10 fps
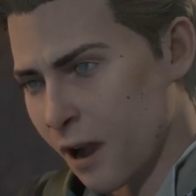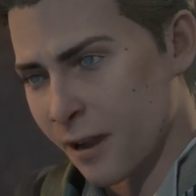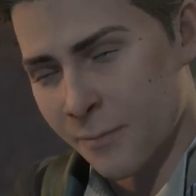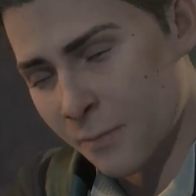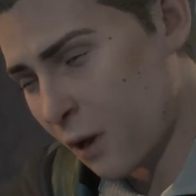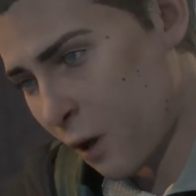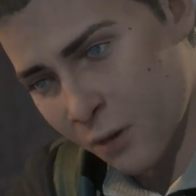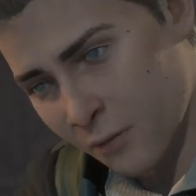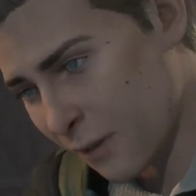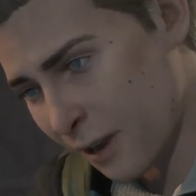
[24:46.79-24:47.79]
I'm
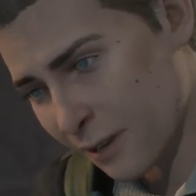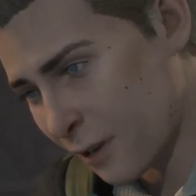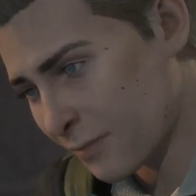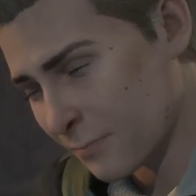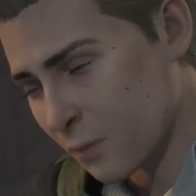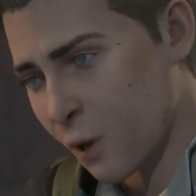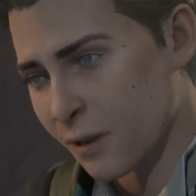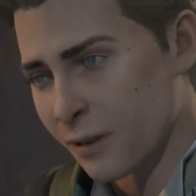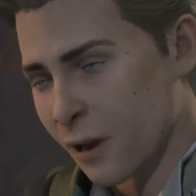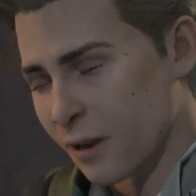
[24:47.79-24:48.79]
not afraid to
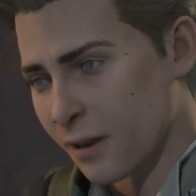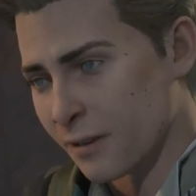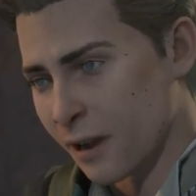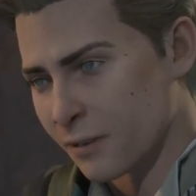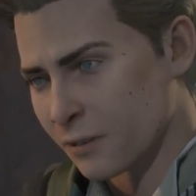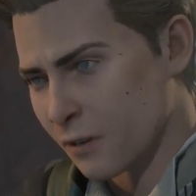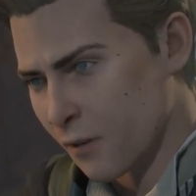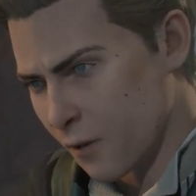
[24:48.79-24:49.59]
exploit that connection